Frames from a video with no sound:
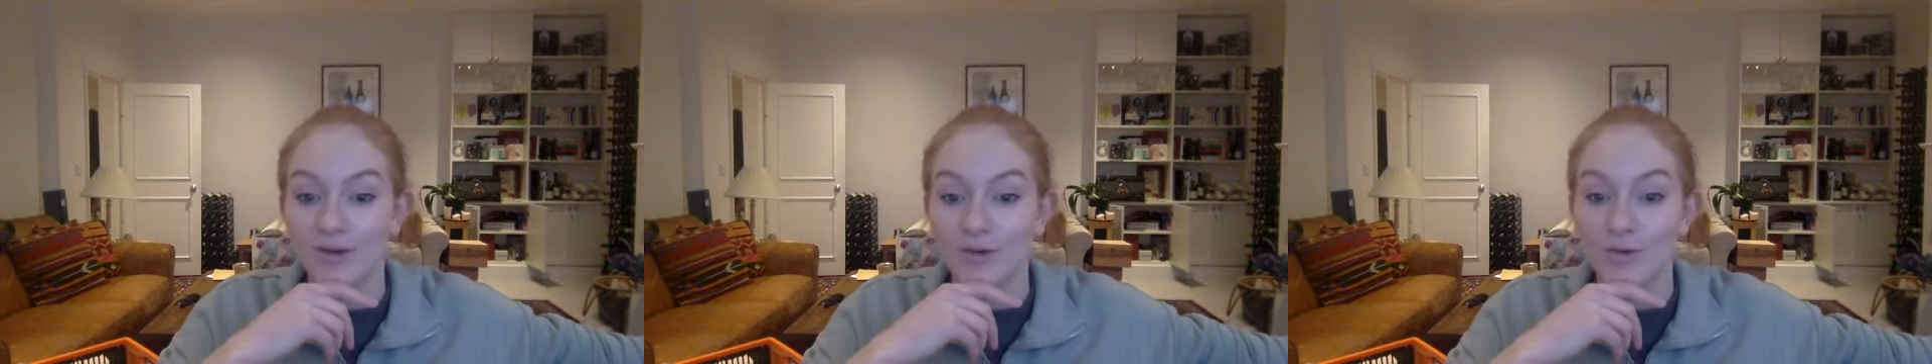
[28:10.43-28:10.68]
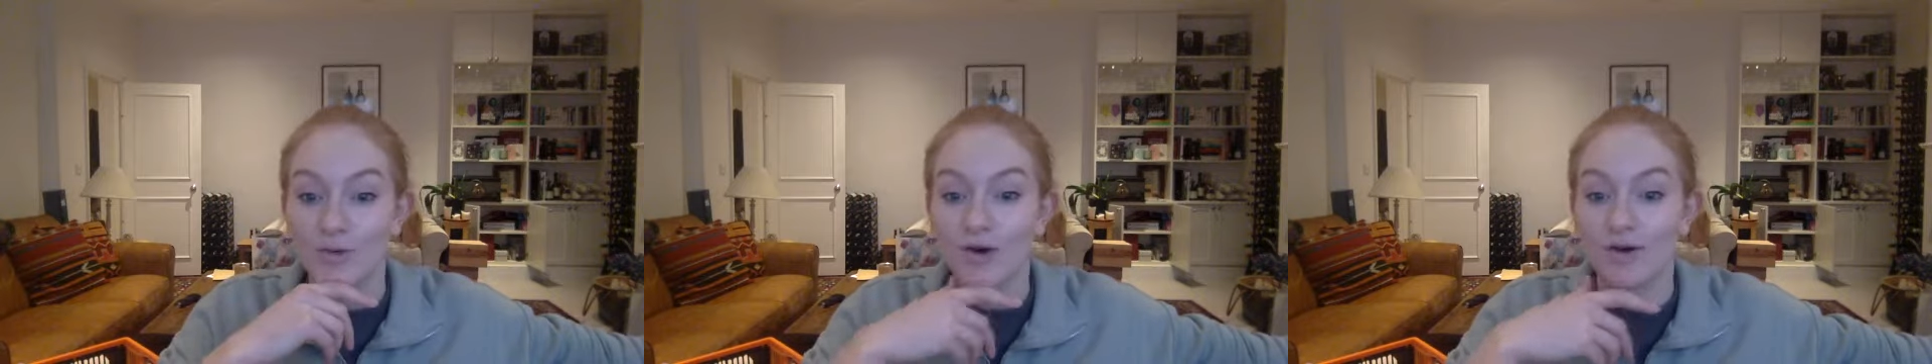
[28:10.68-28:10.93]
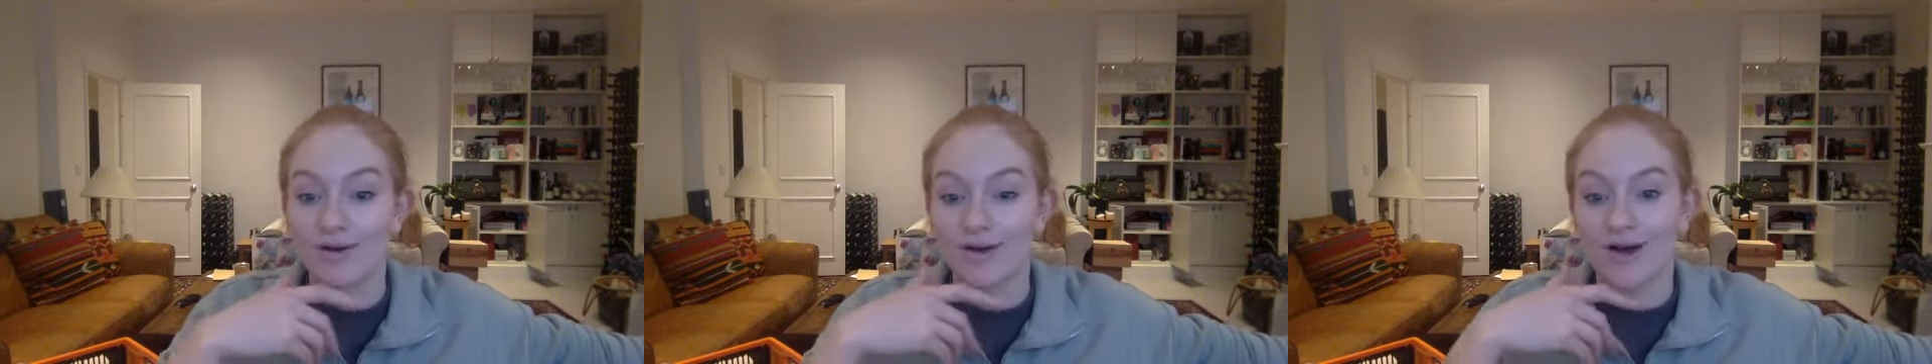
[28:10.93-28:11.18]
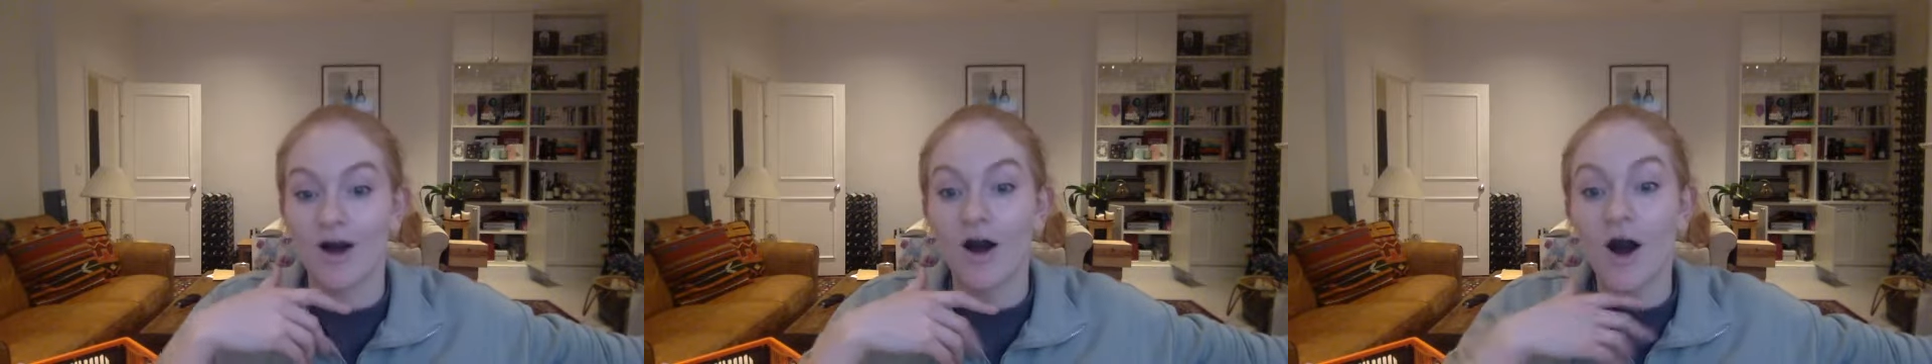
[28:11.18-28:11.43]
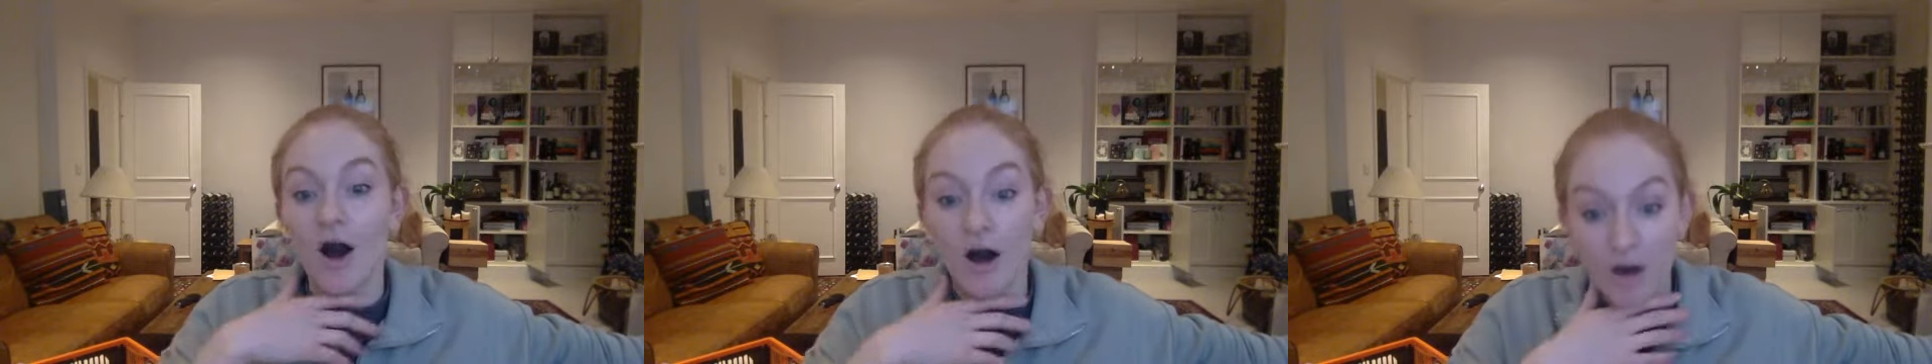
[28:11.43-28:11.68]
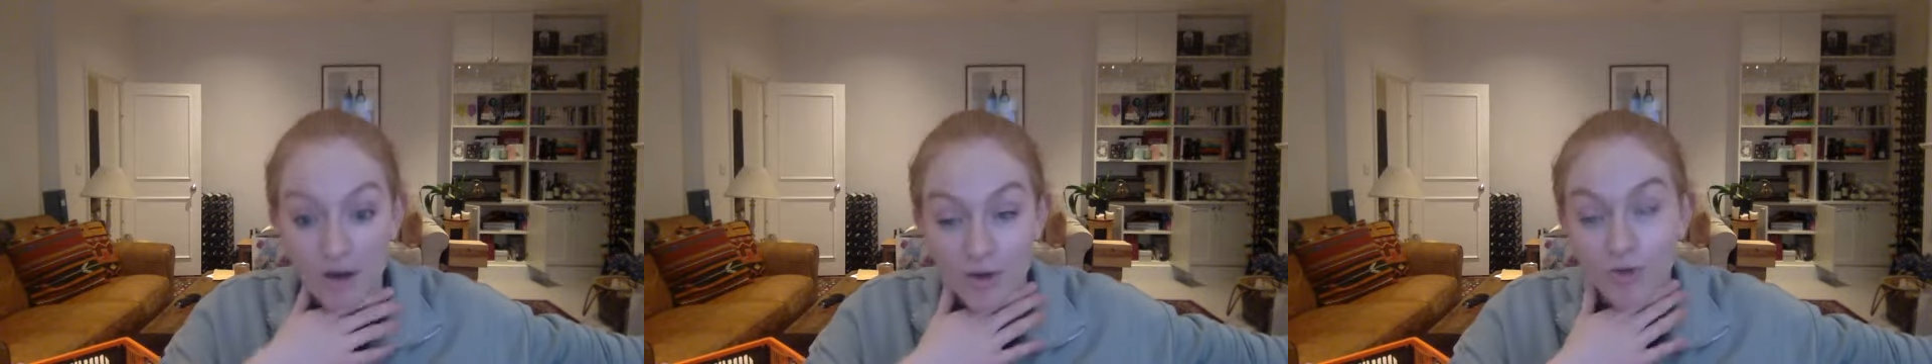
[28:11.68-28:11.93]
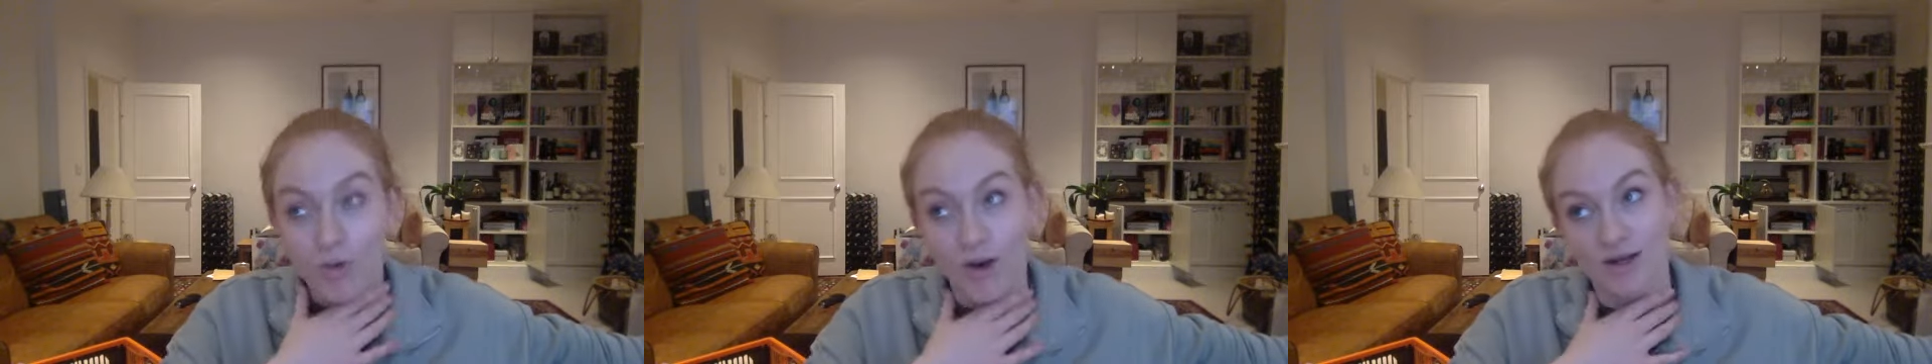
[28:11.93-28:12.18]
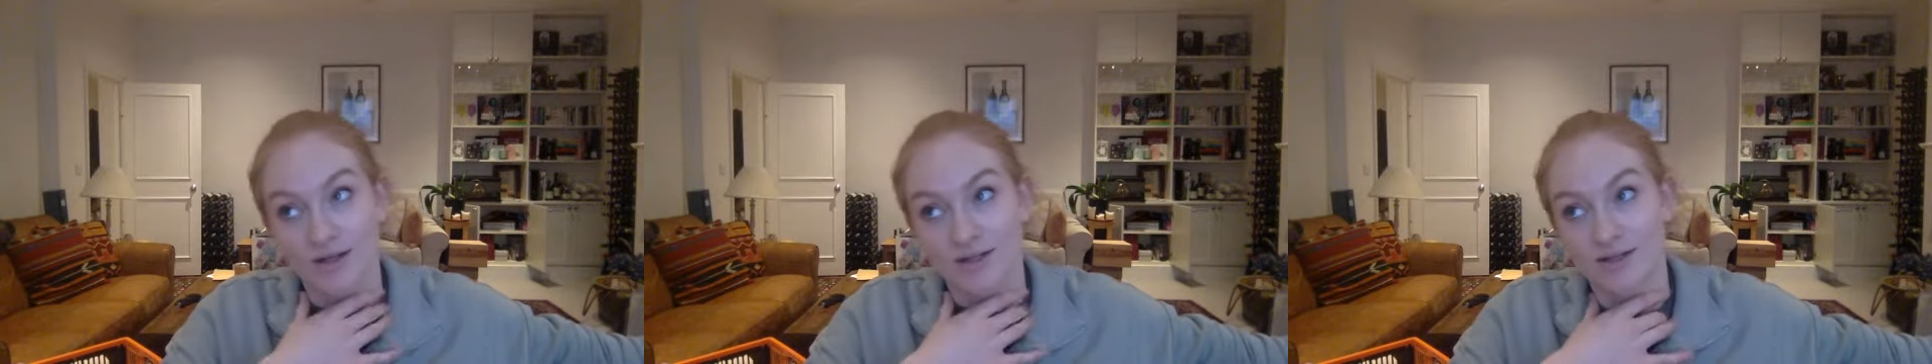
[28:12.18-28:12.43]
what are
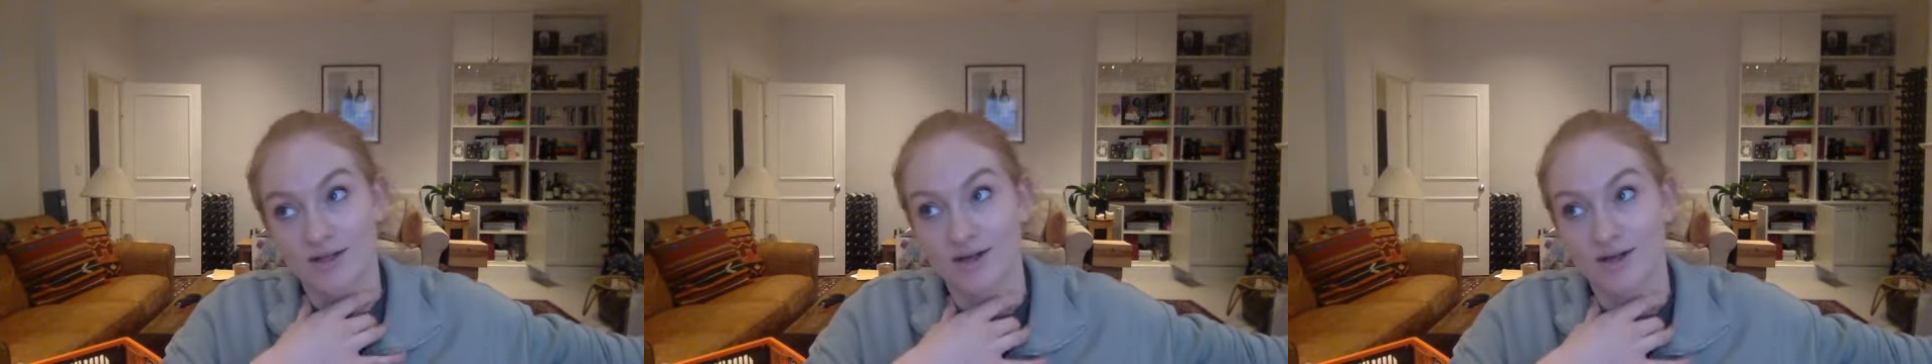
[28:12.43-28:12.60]
quite,